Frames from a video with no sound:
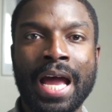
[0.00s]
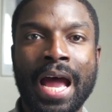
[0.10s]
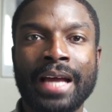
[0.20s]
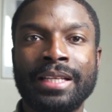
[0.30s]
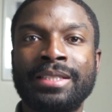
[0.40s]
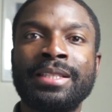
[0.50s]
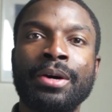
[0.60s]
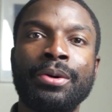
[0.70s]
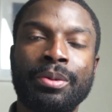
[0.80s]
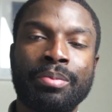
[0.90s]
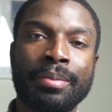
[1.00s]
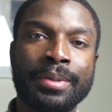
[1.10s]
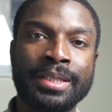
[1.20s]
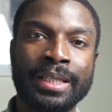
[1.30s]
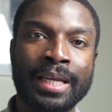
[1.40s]
and sell the
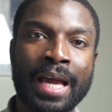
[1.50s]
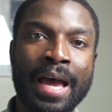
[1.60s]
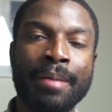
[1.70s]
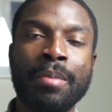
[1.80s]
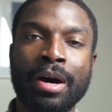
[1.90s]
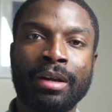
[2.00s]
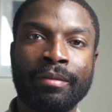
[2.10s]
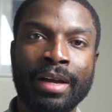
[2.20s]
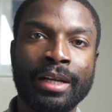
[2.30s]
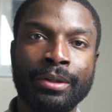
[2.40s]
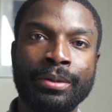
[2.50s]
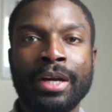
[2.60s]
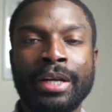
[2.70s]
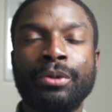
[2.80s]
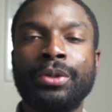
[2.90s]
property at market value
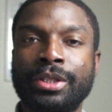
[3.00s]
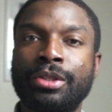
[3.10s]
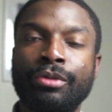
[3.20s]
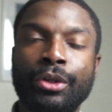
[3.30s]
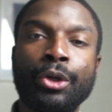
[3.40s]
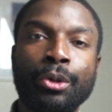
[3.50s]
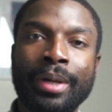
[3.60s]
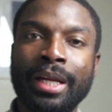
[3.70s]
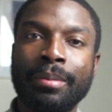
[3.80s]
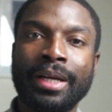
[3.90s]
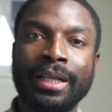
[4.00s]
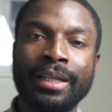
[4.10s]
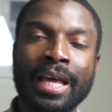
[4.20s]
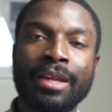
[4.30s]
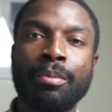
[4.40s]
in order to recoup any money
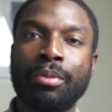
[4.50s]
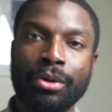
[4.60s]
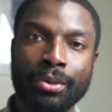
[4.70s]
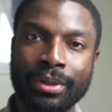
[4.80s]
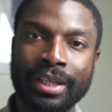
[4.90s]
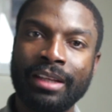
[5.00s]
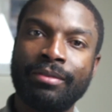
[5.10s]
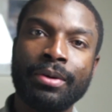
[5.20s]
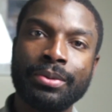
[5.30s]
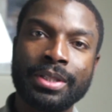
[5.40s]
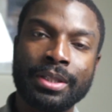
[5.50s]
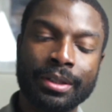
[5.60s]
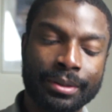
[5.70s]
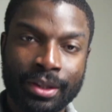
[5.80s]
that the borrower defaulted on.